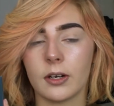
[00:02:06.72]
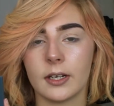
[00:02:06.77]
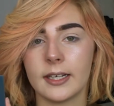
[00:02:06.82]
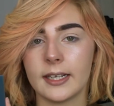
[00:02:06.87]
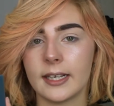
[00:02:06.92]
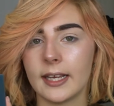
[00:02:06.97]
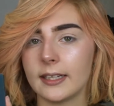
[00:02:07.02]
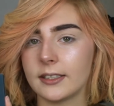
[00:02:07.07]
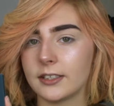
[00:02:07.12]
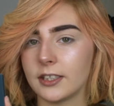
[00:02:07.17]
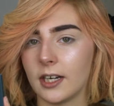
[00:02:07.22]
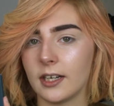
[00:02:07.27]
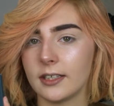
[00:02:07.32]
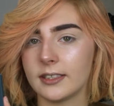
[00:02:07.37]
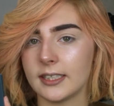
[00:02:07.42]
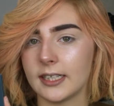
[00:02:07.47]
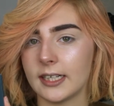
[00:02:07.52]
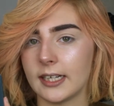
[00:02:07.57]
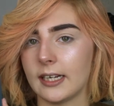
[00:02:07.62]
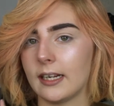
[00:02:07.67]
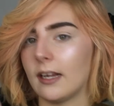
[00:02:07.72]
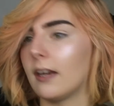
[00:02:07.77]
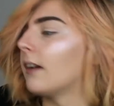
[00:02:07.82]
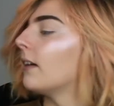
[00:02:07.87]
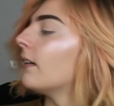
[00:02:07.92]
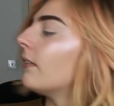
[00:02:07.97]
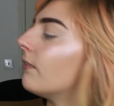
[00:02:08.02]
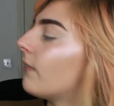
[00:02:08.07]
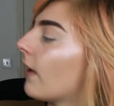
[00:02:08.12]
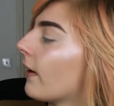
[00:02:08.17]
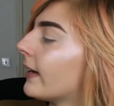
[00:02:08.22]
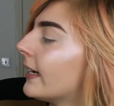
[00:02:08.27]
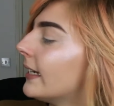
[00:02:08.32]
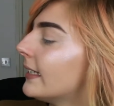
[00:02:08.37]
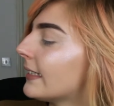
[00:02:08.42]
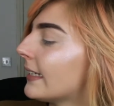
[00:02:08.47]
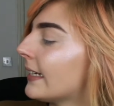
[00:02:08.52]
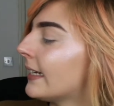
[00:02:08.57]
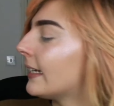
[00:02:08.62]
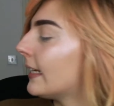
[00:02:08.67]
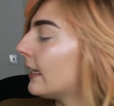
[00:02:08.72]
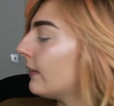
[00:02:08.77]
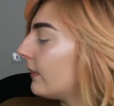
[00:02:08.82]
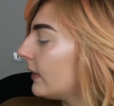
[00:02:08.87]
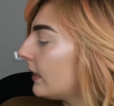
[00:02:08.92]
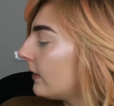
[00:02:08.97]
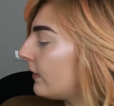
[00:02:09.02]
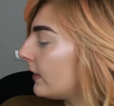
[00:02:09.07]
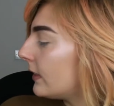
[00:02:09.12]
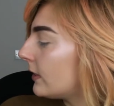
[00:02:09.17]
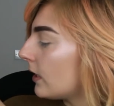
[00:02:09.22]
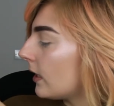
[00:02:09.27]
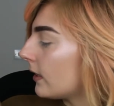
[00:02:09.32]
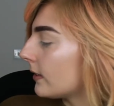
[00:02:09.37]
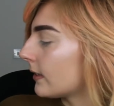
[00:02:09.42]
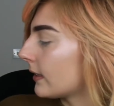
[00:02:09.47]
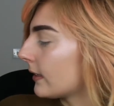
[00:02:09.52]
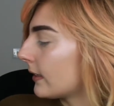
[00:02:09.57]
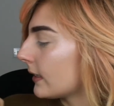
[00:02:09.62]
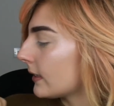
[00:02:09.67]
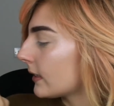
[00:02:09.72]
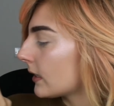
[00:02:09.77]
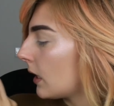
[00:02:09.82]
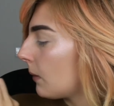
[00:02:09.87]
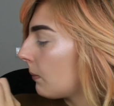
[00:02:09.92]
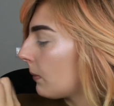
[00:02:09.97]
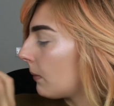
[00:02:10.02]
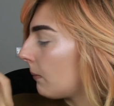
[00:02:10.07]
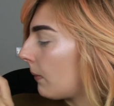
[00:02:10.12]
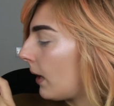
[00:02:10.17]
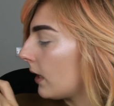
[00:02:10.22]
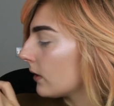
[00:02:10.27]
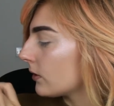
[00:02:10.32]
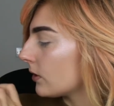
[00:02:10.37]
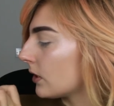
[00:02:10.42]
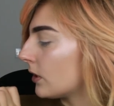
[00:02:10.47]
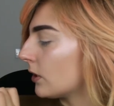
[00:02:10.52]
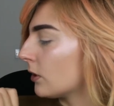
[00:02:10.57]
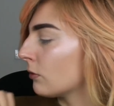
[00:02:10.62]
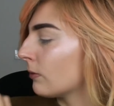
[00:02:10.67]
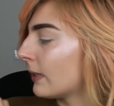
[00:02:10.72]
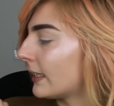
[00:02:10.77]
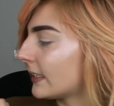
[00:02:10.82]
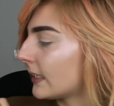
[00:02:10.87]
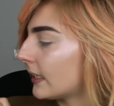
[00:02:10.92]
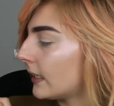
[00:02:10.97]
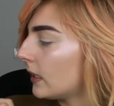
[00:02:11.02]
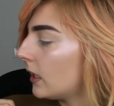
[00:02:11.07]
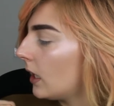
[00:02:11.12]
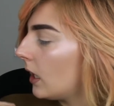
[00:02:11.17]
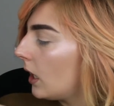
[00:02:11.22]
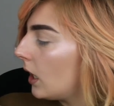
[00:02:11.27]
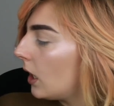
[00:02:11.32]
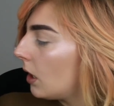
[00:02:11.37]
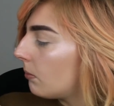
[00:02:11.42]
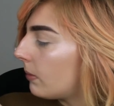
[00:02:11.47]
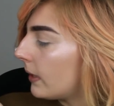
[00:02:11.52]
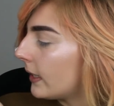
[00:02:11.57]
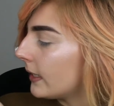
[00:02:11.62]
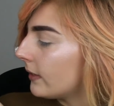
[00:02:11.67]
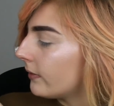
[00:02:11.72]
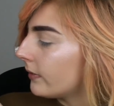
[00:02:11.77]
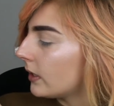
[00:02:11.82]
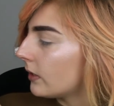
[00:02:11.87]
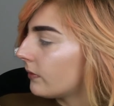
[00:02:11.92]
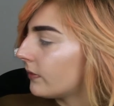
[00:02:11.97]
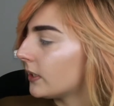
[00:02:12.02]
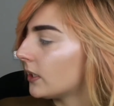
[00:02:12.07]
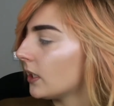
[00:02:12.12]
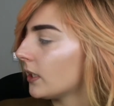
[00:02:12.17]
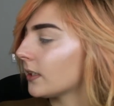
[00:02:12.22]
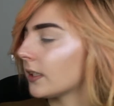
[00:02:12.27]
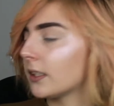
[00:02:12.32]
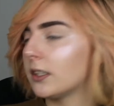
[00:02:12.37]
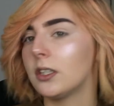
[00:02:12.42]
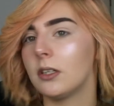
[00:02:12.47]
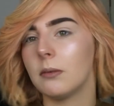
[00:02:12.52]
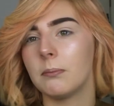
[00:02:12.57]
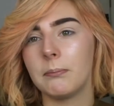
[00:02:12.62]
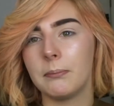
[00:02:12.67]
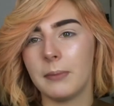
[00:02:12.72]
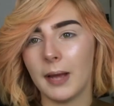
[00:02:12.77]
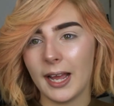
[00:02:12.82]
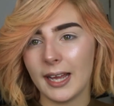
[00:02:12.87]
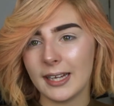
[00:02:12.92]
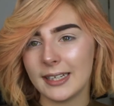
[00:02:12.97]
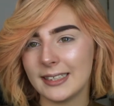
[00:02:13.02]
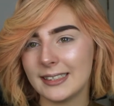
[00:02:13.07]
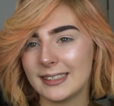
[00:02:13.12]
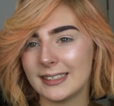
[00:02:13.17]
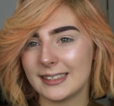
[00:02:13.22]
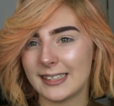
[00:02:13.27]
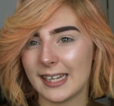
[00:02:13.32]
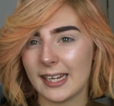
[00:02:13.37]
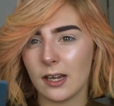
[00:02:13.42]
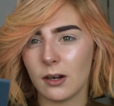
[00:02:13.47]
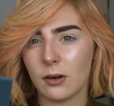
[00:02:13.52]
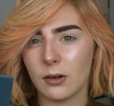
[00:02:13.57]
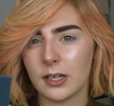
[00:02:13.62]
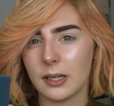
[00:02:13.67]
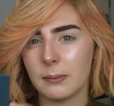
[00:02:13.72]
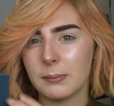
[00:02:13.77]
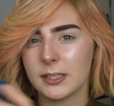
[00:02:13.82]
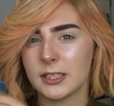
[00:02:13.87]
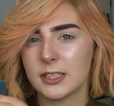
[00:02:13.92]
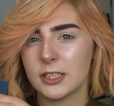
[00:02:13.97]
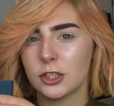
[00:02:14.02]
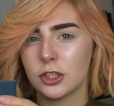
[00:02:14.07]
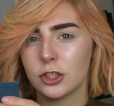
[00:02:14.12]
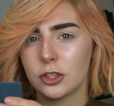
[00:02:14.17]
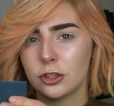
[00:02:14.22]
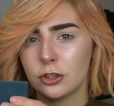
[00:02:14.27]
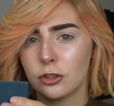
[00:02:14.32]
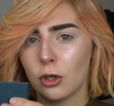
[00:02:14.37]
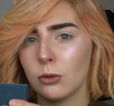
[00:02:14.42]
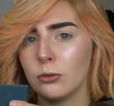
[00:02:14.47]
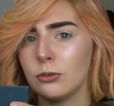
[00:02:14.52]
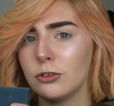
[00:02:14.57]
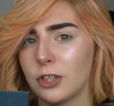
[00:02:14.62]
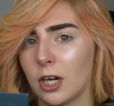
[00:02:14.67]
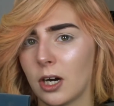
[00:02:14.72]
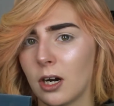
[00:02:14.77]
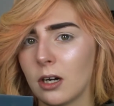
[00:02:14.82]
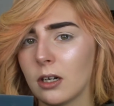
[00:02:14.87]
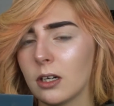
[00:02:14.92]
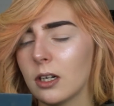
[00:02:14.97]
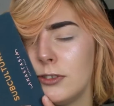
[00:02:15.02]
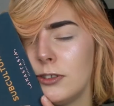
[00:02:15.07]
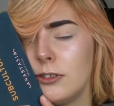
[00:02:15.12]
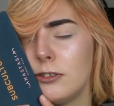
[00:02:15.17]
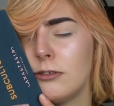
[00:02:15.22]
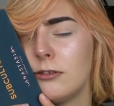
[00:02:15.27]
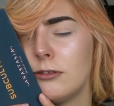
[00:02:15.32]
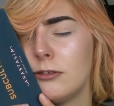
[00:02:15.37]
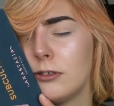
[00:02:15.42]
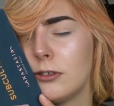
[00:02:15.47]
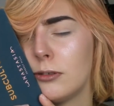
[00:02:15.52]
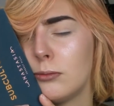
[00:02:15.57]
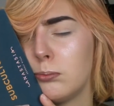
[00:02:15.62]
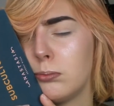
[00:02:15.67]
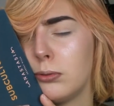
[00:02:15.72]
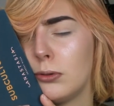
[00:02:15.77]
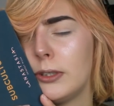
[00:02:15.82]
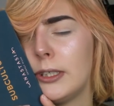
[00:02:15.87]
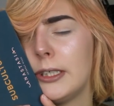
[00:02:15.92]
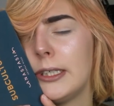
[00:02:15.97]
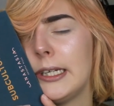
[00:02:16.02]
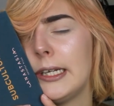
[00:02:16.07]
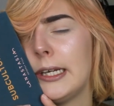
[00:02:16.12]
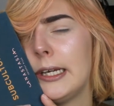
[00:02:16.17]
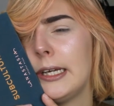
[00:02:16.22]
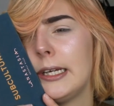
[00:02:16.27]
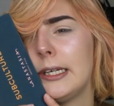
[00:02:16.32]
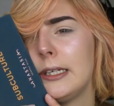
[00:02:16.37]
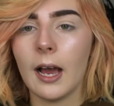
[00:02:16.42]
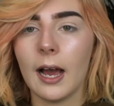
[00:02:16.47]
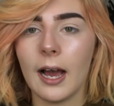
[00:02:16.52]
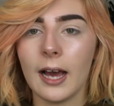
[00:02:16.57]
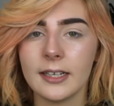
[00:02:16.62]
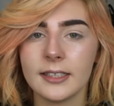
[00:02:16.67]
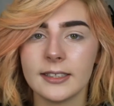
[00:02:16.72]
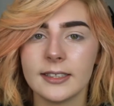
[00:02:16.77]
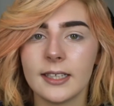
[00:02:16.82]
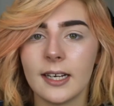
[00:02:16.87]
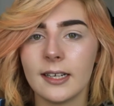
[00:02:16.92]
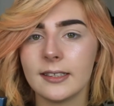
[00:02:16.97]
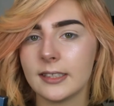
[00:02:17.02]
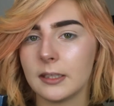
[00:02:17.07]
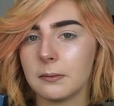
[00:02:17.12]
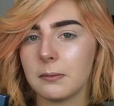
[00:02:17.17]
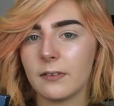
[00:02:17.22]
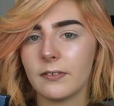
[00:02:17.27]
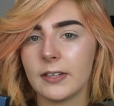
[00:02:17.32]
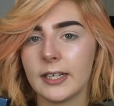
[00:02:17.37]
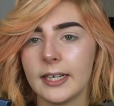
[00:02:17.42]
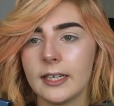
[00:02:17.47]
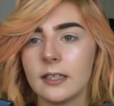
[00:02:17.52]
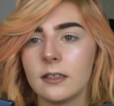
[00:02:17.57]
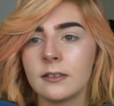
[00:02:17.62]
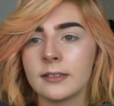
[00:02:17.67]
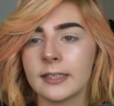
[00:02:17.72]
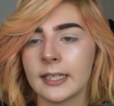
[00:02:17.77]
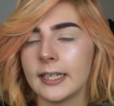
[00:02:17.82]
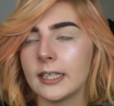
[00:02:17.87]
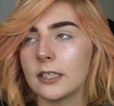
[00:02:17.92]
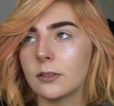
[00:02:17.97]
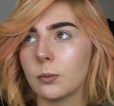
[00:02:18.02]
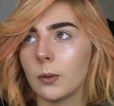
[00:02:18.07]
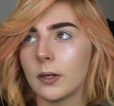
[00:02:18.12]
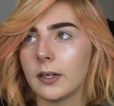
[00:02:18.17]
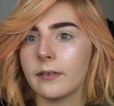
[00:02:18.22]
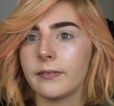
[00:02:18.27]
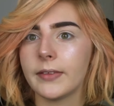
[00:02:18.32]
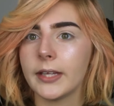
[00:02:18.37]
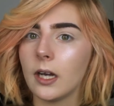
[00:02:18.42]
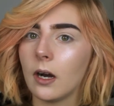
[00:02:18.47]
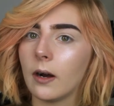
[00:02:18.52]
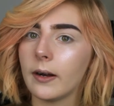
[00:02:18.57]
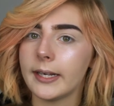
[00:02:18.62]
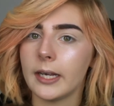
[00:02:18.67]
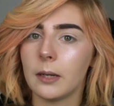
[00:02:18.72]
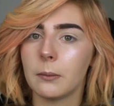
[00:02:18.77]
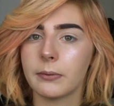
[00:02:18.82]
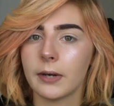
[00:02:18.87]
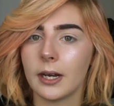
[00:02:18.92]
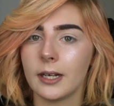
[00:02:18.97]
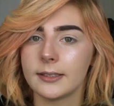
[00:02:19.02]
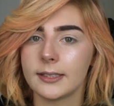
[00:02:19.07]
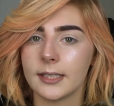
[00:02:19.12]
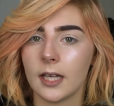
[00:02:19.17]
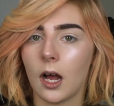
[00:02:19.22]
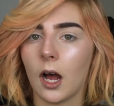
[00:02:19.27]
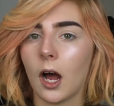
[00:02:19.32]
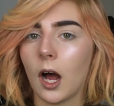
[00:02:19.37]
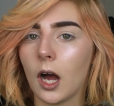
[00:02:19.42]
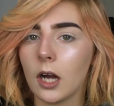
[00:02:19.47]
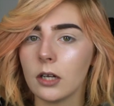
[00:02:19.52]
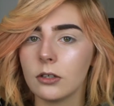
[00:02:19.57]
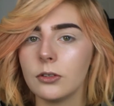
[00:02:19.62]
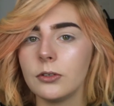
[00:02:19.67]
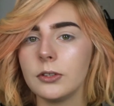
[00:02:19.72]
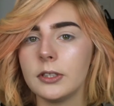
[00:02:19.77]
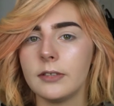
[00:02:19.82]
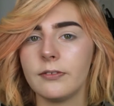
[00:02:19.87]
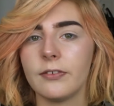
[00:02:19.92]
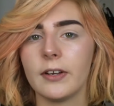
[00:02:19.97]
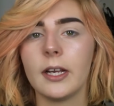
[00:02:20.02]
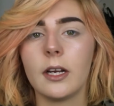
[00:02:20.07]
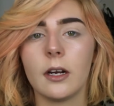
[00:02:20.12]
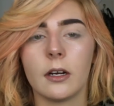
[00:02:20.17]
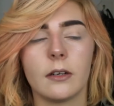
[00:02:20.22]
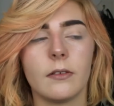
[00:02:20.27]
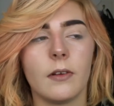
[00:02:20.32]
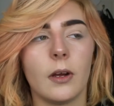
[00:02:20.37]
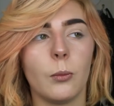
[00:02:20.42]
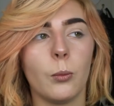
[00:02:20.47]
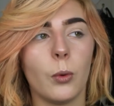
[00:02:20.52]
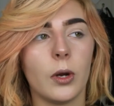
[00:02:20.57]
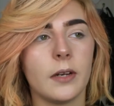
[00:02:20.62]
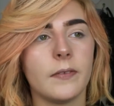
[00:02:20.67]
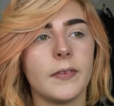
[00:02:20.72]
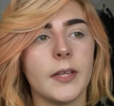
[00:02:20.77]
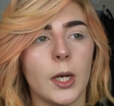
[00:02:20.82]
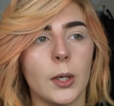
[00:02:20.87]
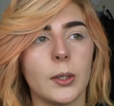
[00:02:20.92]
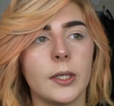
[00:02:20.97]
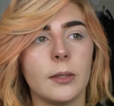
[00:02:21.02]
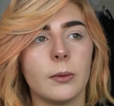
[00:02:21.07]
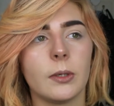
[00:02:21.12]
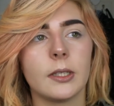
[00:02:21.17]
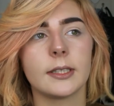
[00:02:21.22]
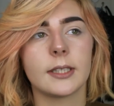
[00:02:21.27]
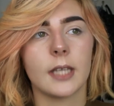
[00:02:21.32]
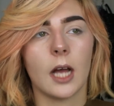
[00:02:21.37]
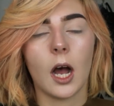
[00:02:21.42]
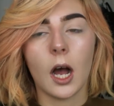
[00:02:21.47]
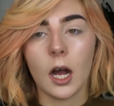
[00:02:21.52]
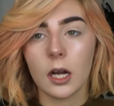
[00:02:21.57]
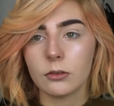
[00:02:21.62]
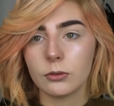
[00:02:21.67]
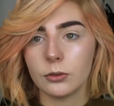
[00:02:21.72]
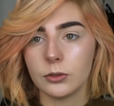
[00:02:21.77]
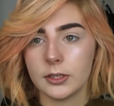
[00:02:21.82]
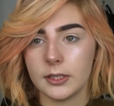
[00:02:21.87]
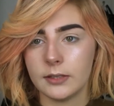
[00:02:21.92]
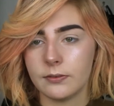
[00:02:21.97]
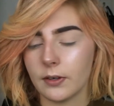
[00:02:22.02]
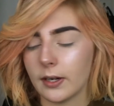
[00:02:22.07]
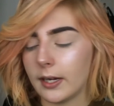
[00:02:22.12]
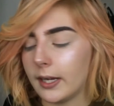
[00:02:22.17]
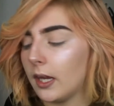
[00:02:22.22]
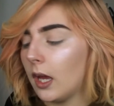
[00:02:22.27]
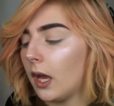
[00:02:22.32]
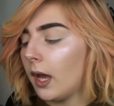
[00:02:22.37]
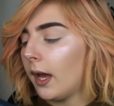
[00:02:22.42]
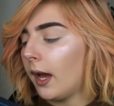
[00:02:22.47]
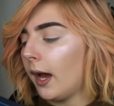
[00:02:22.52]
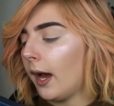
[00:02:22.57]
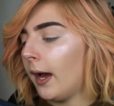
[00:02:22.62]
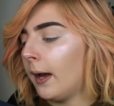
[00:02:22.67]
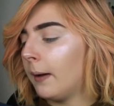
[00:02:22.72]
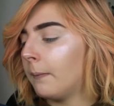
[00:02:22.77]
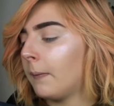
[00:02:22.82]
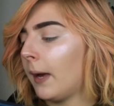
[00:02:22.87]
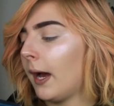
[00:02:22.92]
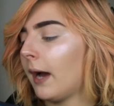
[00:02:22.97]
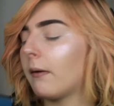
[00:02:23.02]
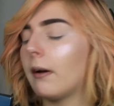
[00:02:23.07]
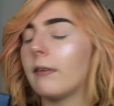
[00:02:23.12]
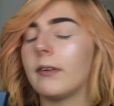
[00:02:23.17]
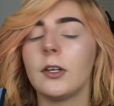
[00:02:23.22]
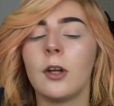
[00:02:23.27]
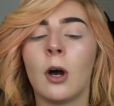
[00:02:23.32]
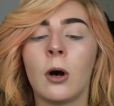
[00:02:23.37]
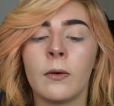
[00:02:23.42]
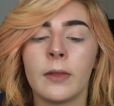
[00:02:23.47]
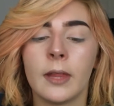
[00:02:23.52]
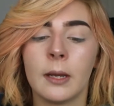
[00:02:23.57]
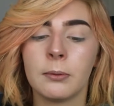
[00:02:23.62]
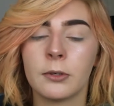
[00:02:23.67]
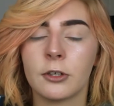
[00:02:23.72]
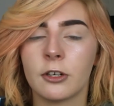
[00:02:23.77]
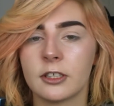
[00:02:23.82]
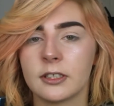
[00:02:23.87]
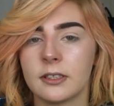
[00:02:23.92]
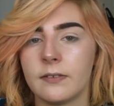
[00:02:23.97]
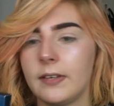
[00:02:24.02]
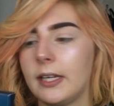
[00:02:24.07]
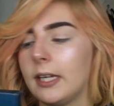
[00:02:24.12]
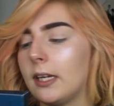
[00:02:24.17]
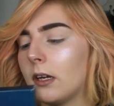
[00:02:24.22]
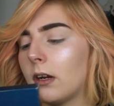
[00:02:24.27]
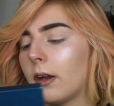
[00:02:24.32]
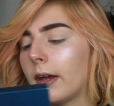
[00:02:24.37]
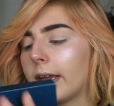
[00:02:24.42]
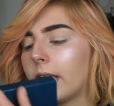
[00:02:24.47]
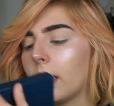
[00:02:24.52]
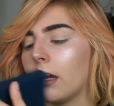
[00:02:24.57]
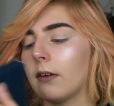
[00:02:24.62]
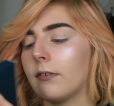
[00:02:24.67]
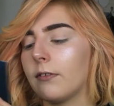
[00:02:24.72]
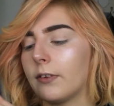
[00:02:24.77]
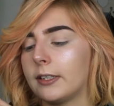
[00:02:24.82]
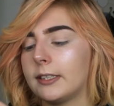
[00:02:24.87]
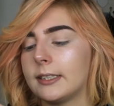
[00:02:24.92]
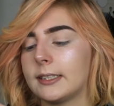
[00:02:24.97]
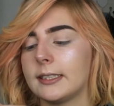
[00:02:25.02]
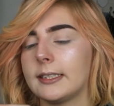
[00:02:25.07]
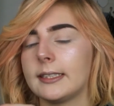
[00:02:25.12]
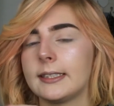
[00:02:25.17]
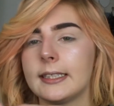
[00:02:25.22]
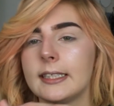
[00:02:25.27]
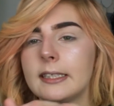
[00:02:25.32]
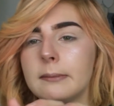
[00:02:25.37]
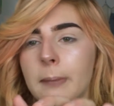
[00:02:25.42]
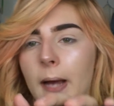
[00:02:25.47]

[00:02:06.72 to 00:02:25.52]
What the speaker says: going to get dirty very easily. And even if it does, like, there's a couple of marks on it already, but even if it does, like, you can barely see it on it because it's so dark. It's just so pretty. Anastasia Beverly Hills is one of the high-end brands that are cruelty-free, kind of like one of the only ones that are cruelty-free. However, not all their products are vegan. Like, for instance, this